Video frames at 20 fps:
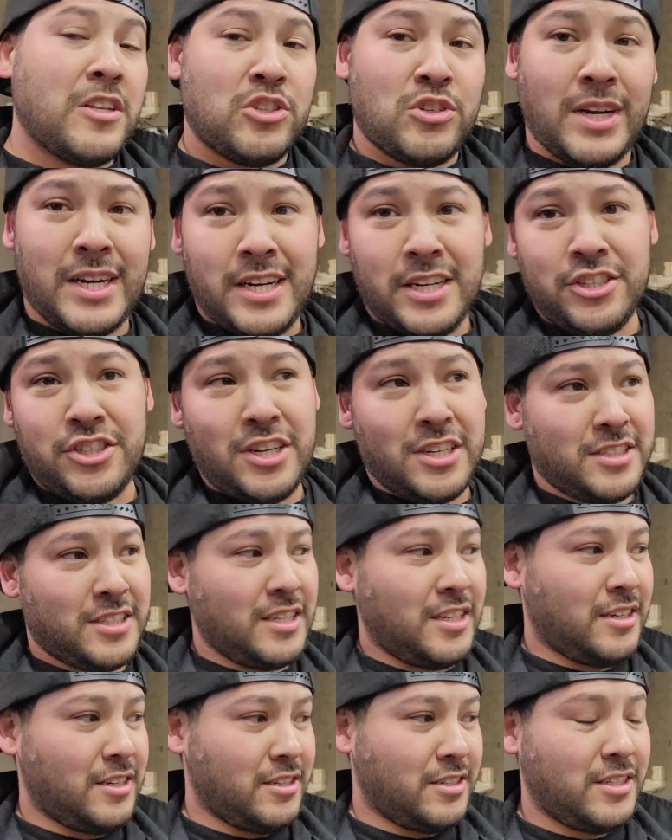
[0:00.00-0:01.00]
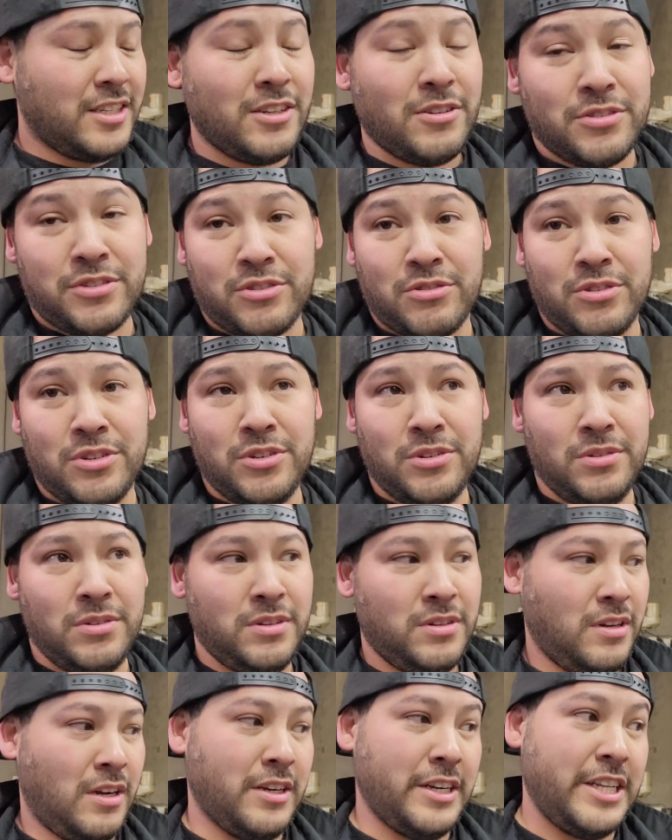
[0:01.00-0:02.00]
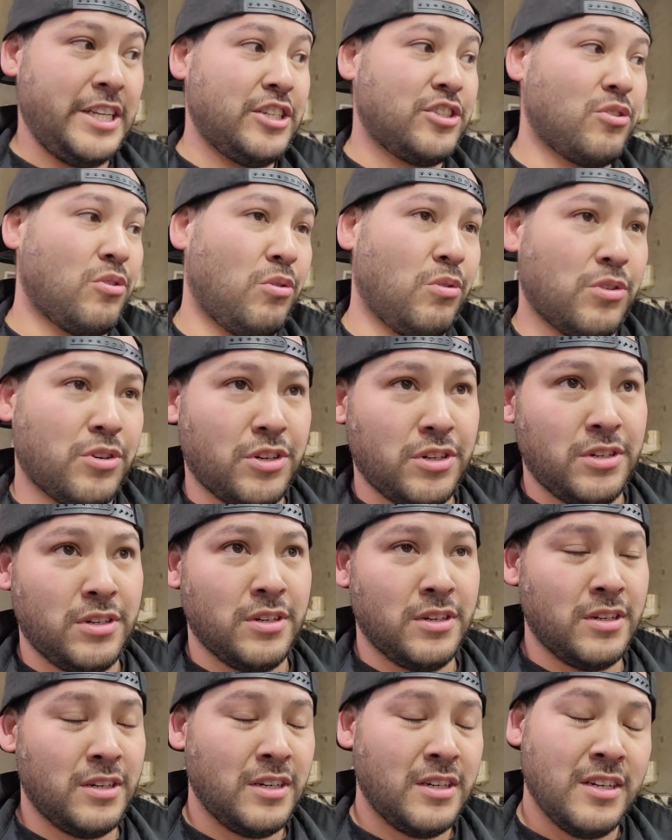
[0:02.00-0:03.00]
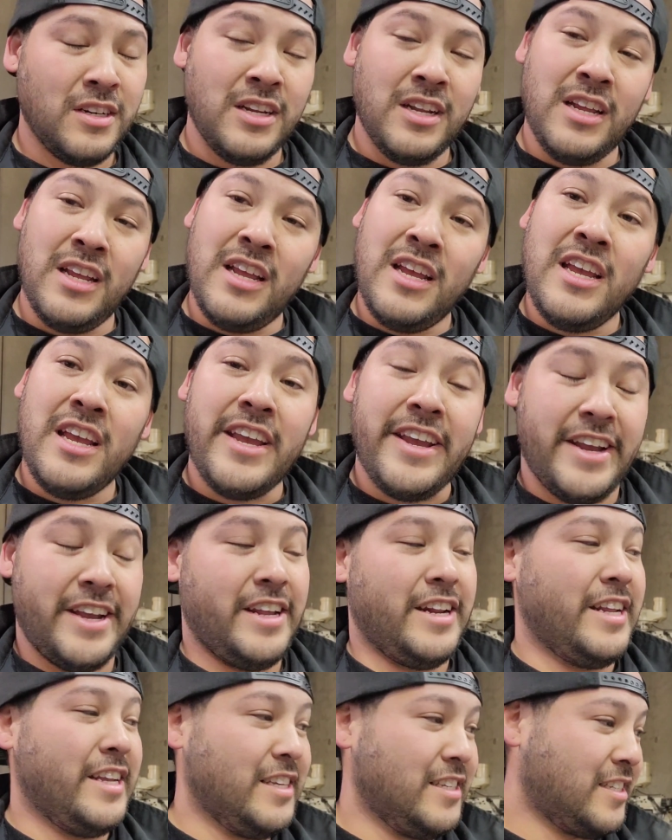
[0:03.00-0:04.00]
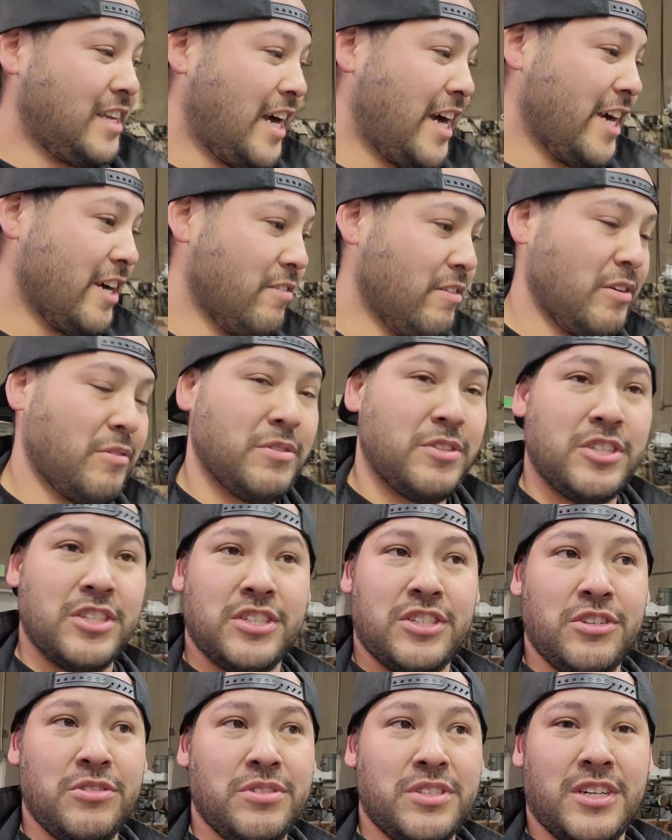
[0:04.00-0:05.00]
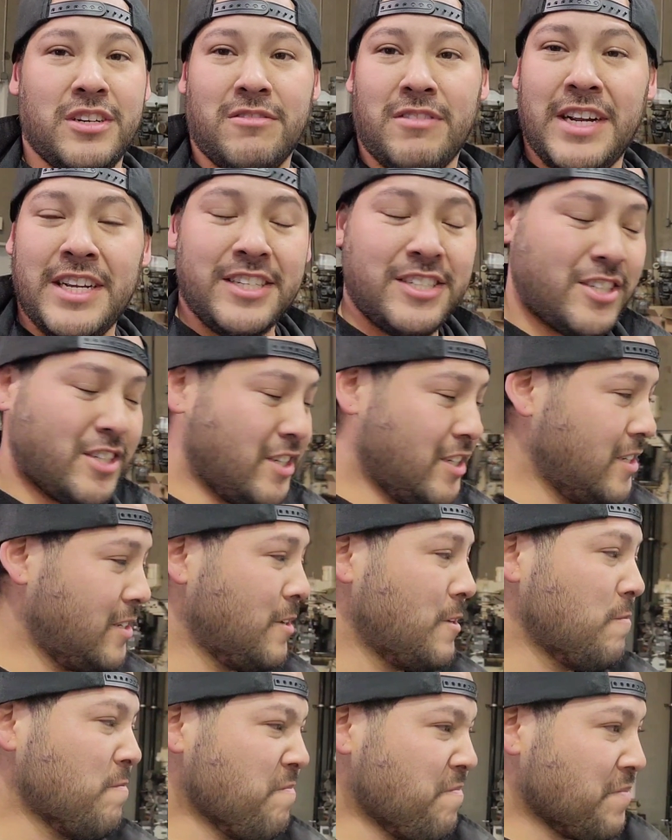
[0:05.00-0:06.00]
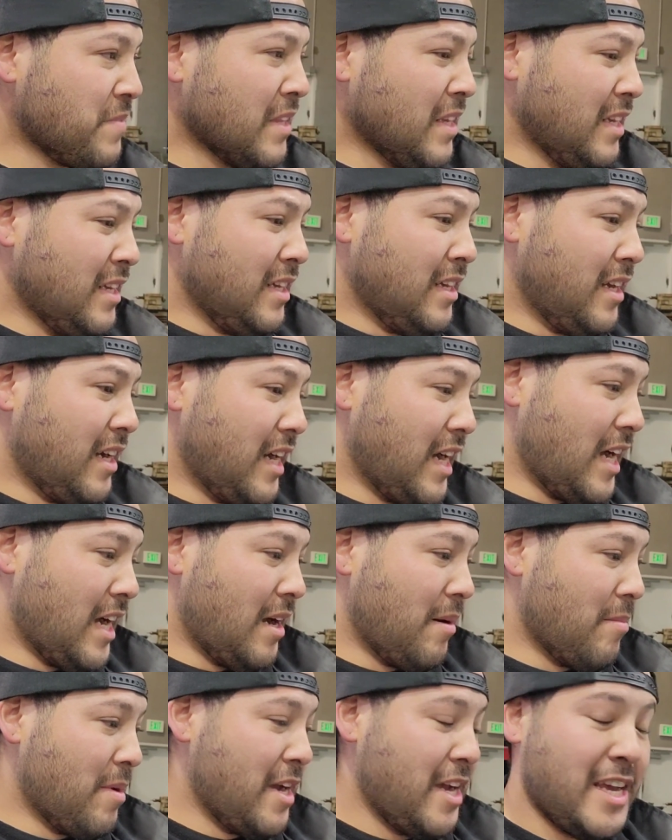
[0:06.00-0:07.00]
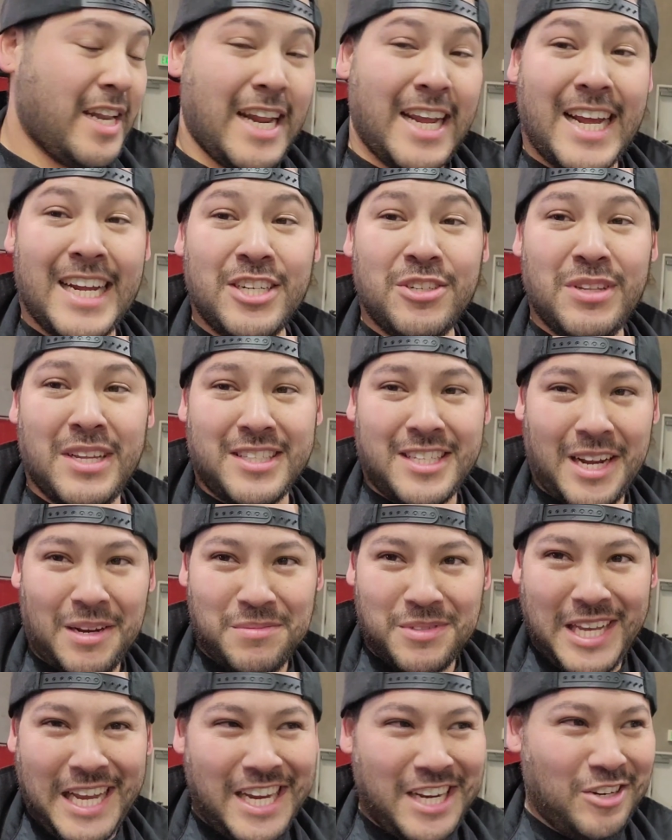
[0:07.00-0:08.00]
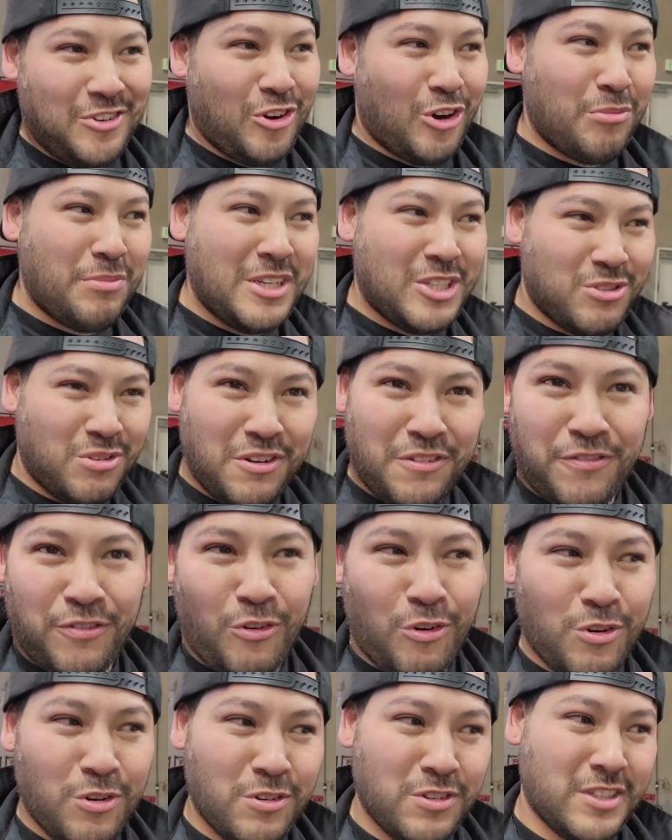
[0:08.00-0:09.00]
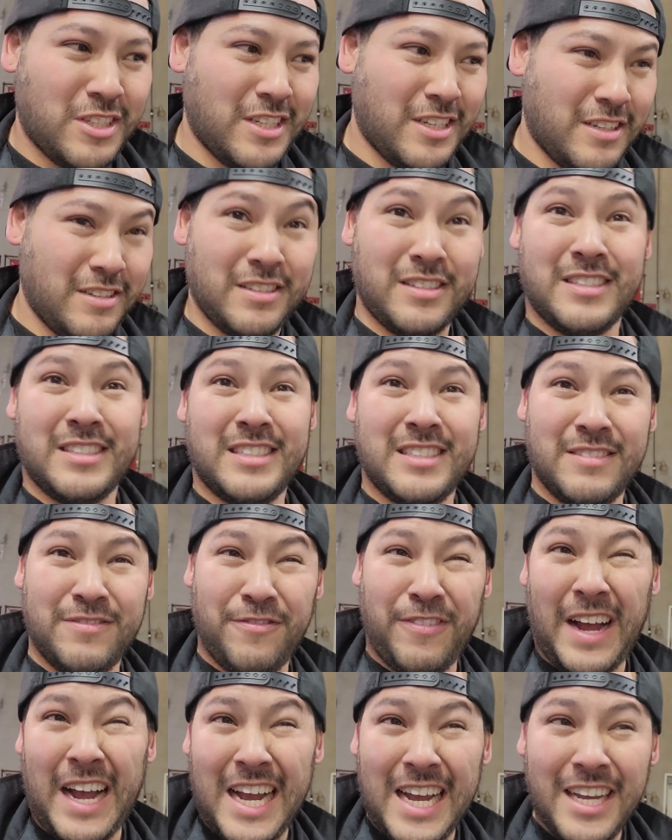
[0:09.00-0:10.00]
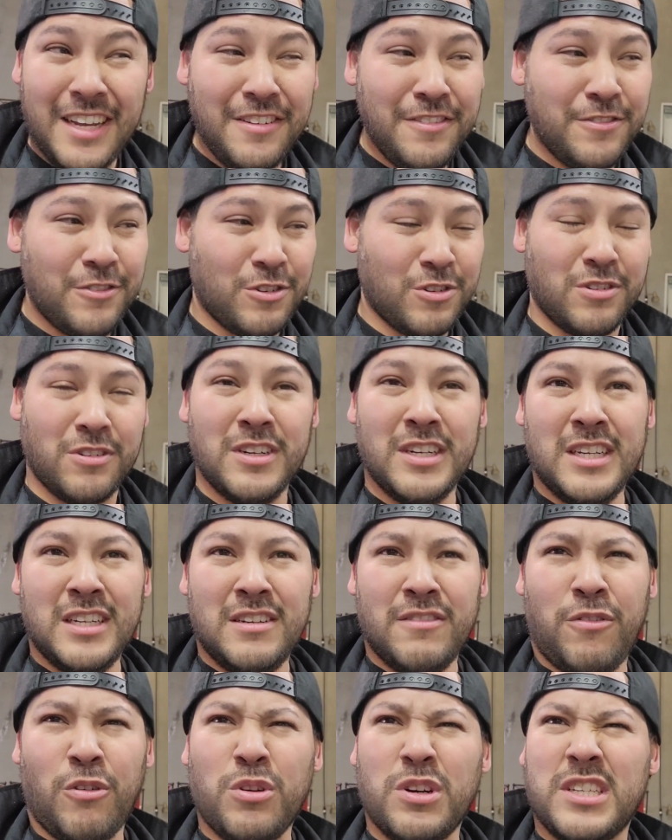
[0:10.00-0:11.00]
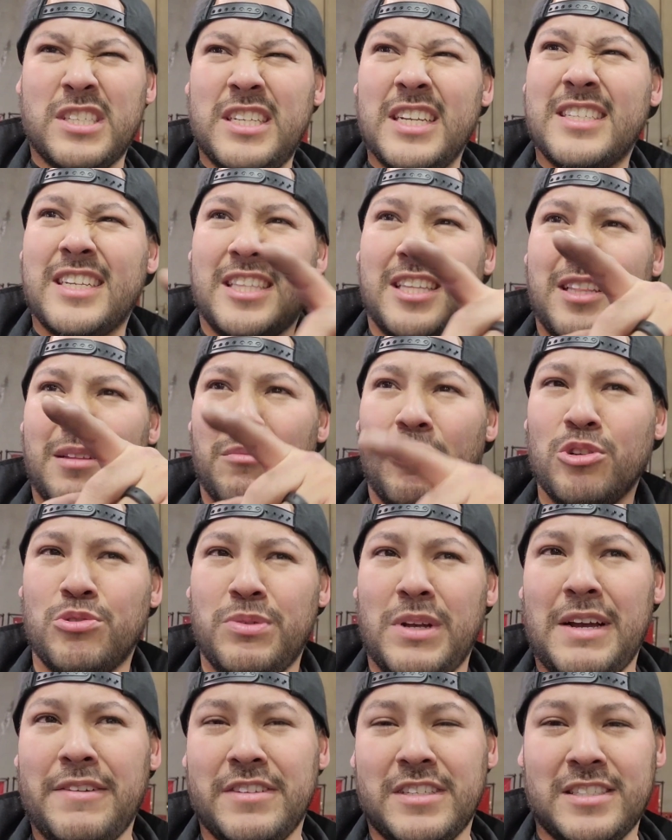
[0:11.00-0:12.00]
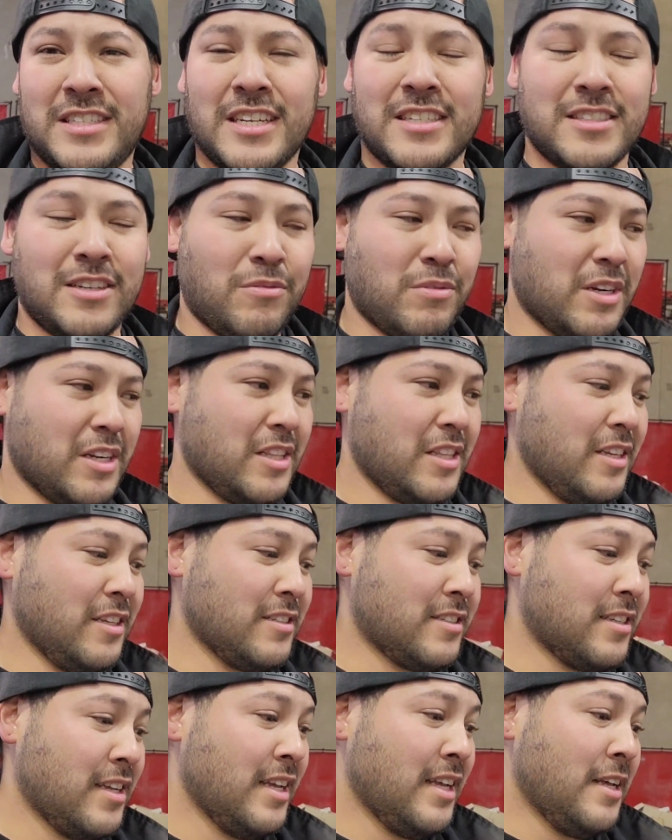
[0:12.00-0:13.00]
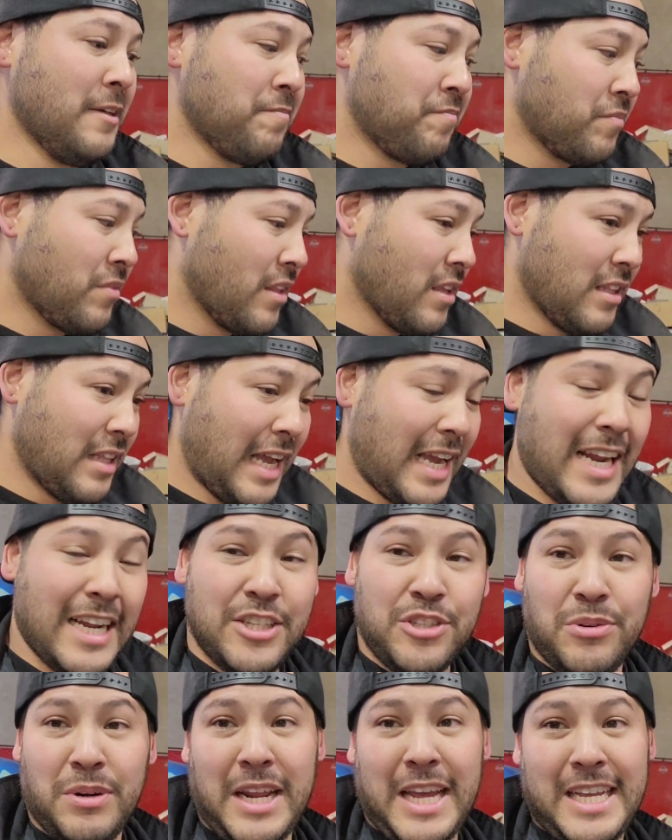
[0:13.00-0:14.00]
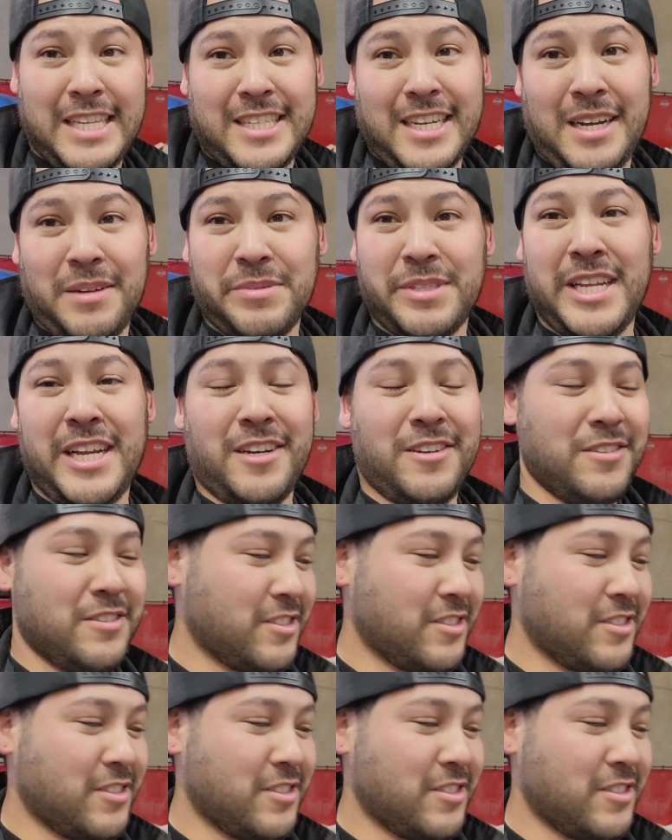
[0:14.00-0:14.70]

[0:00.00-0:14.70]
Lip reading: Trying to adjust it on a single screw on each corner, it is tiring with just using the wrench. And I gotta do that times 8. Normally it's only 4 to 5 or 4 to 6. I think the most we have is 6 on one of these. I gotta do it 8 times now.